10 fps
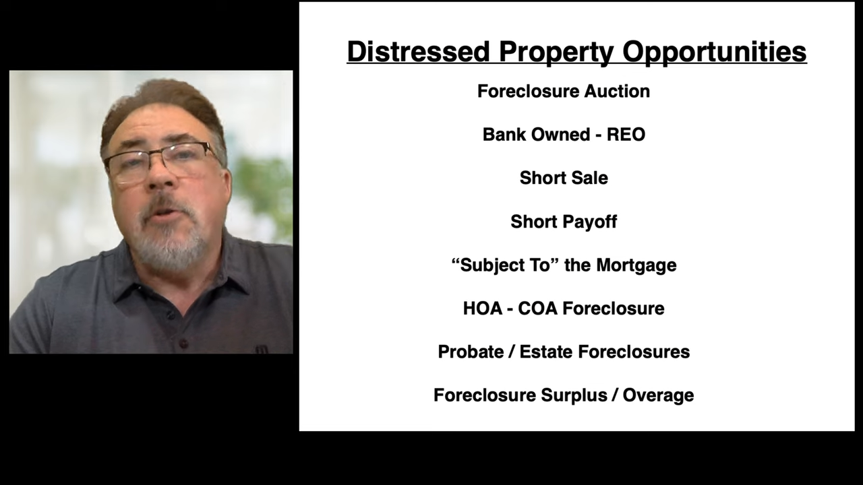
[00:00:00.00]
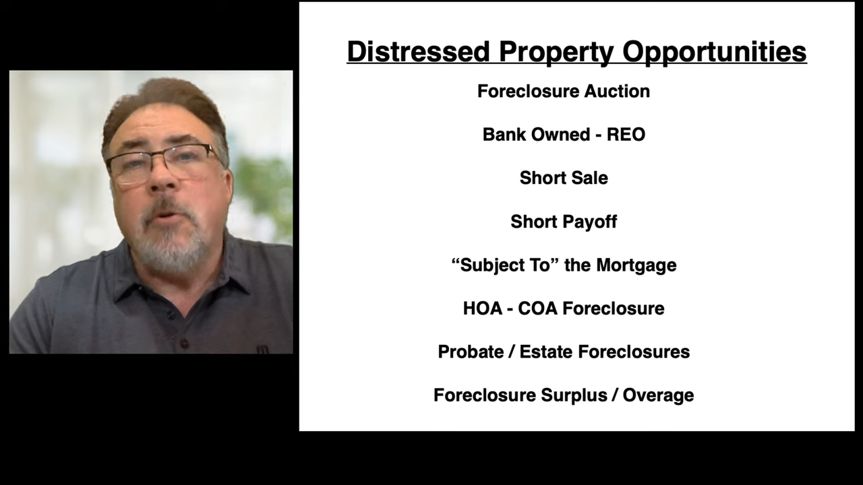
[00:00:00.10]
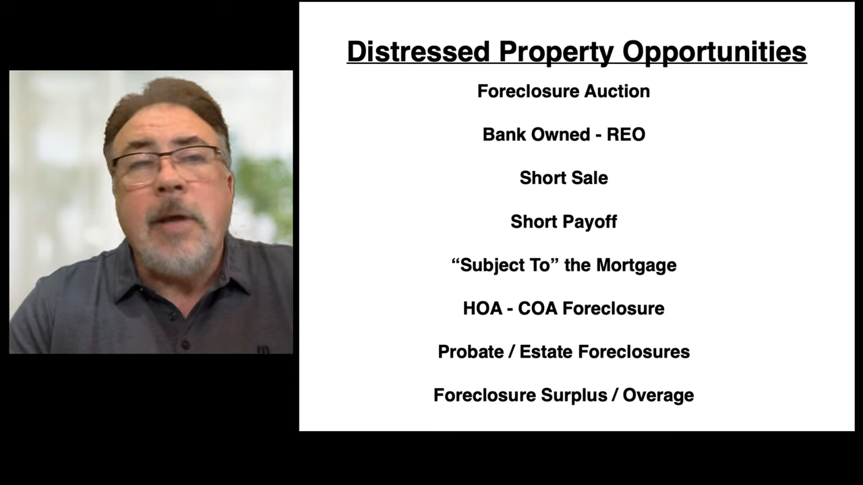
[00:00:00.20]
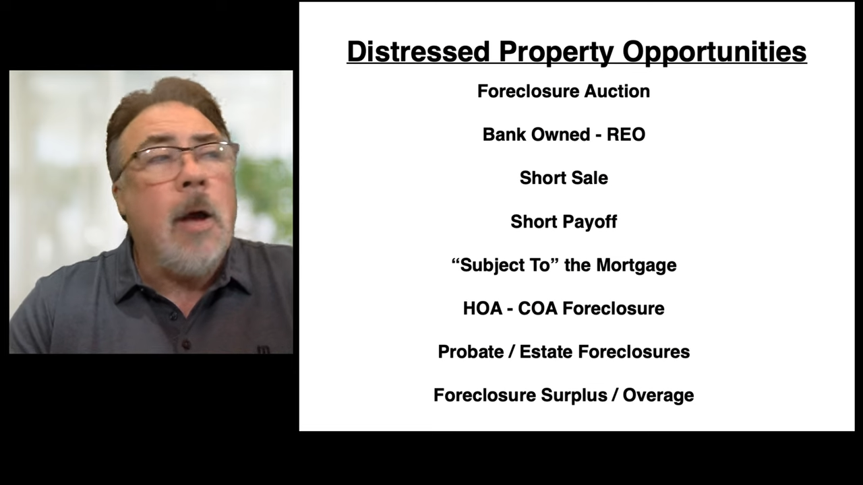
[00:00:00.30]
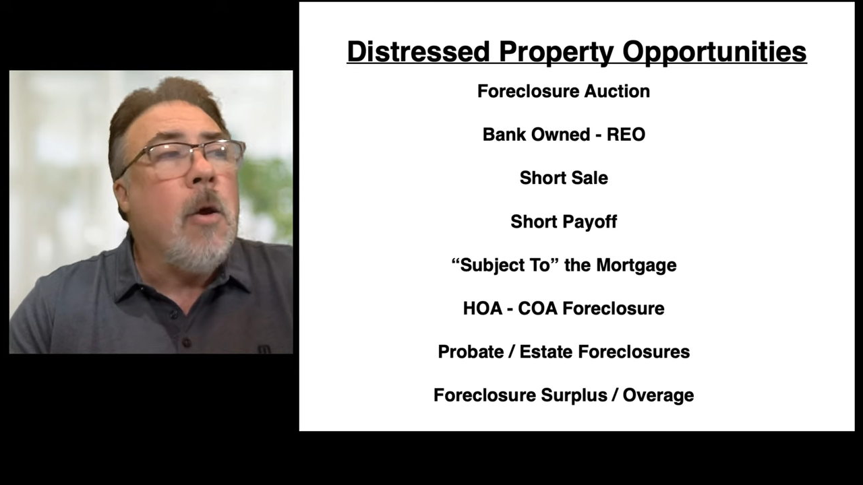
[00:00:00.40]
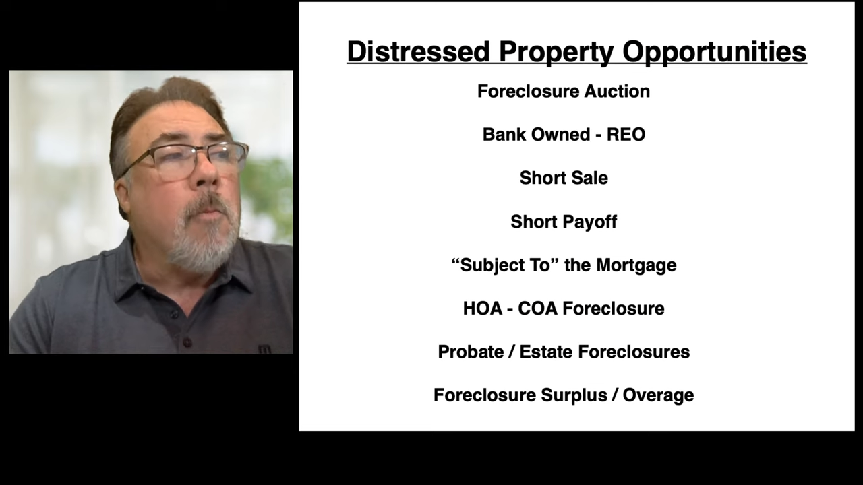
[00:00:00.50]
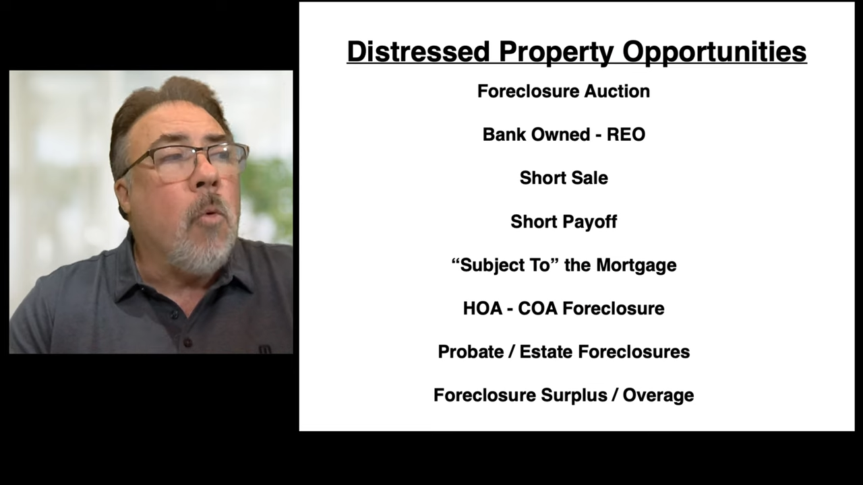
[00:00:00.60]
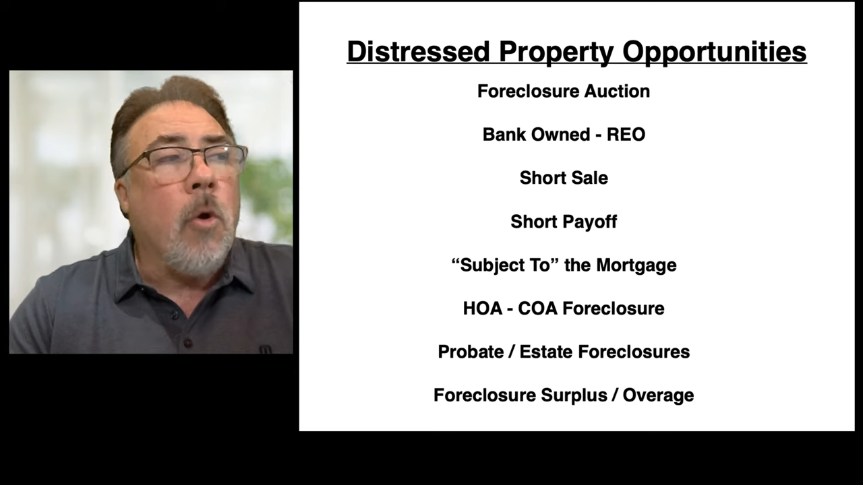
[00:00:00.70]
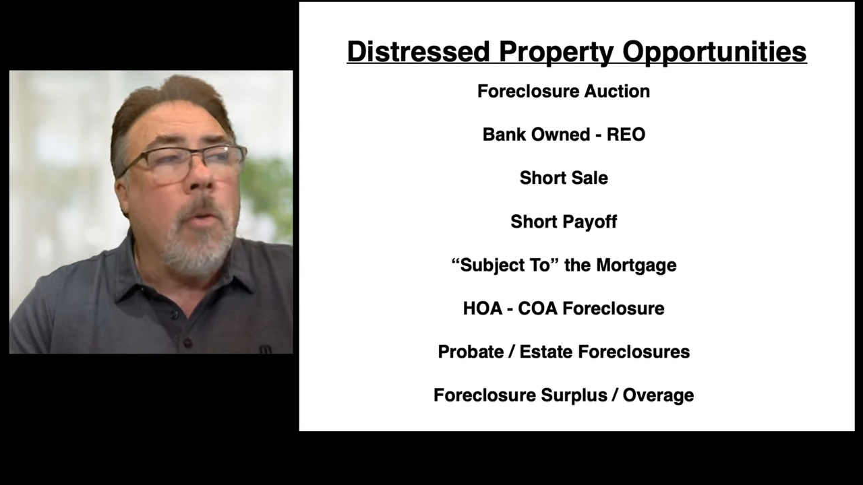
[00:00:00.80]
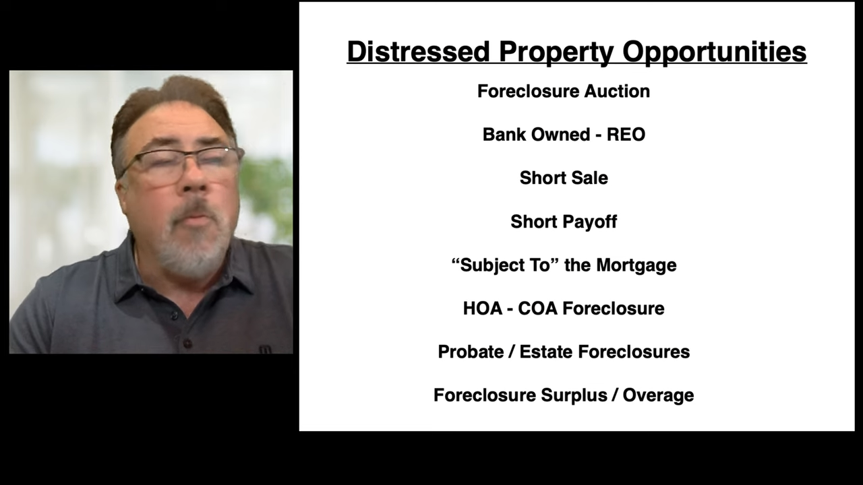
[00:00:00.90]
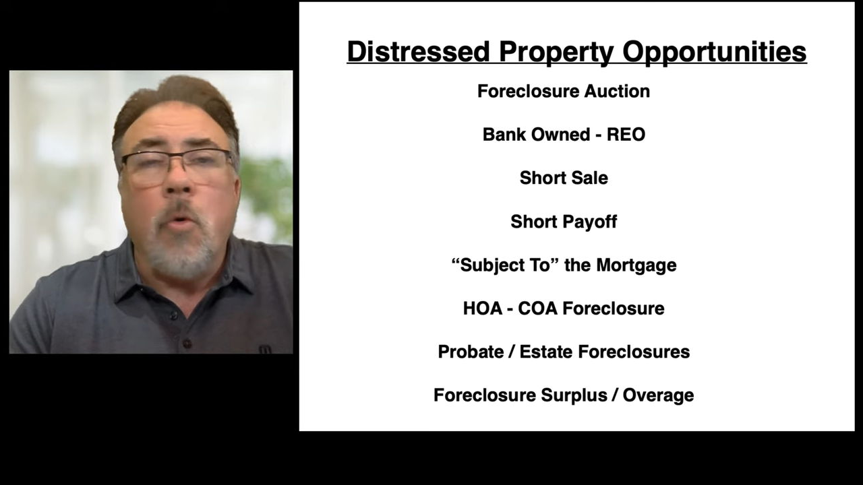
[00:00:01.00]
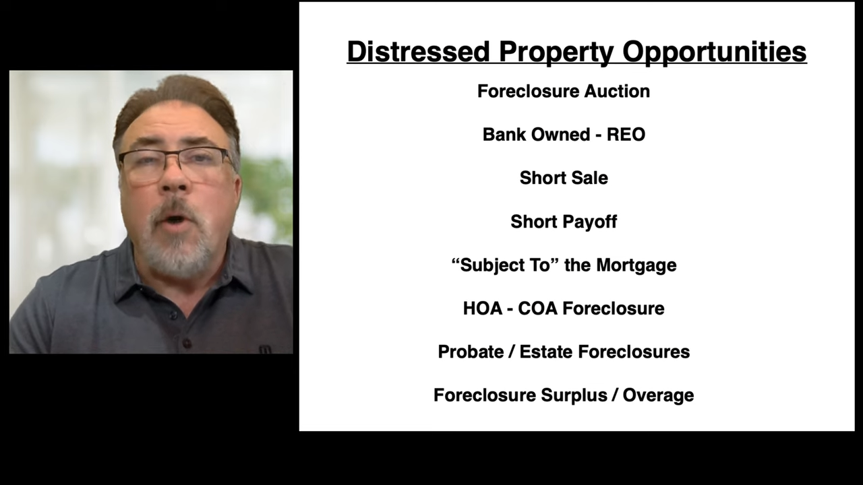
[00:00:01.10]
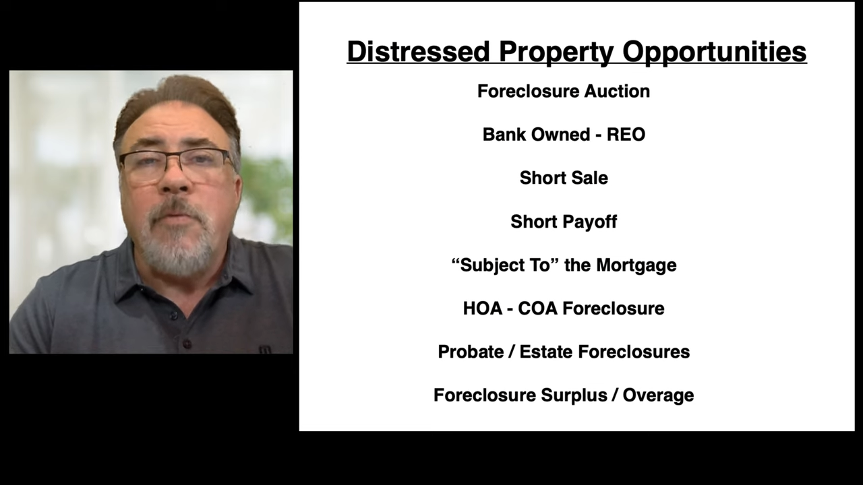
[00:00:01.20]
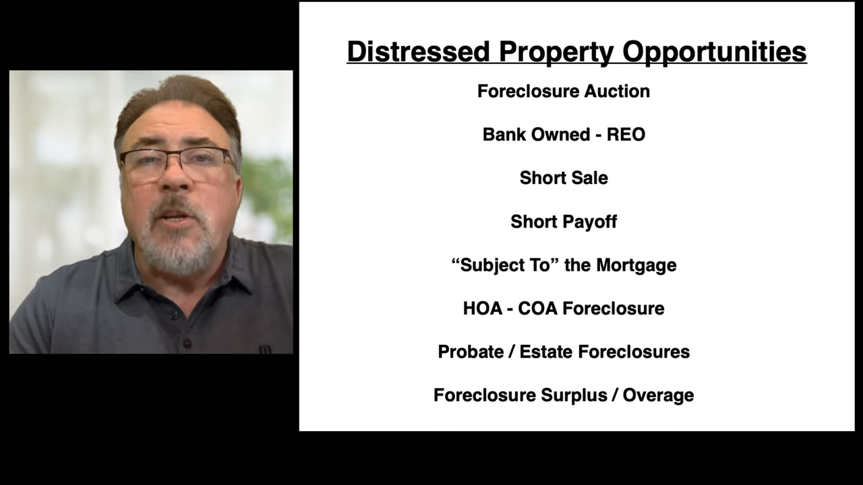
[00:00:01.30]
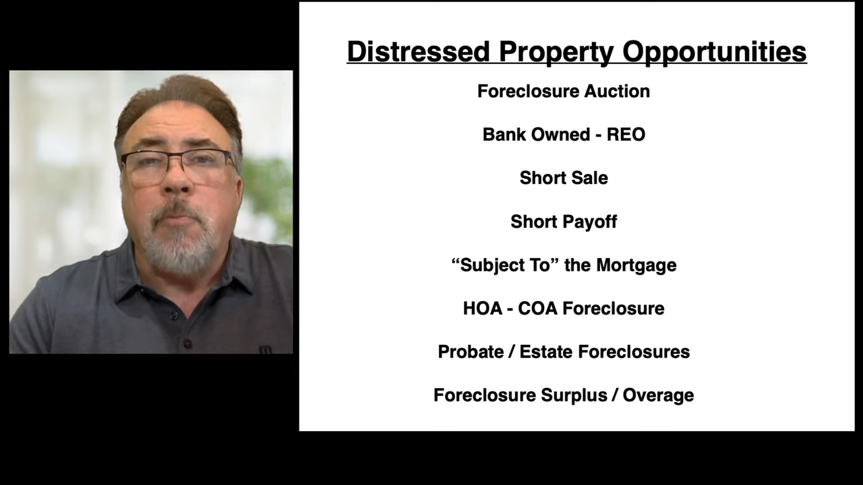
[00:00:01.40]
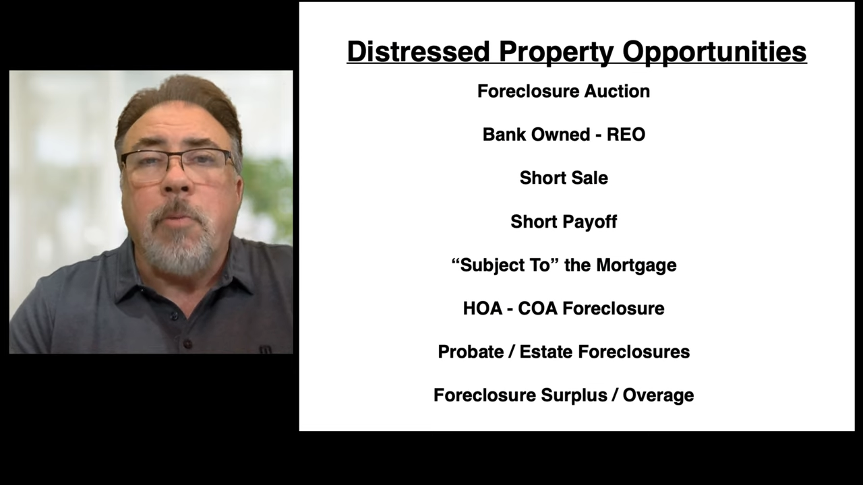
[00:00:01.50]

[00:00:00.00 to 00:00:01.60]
So yeah, more and more of these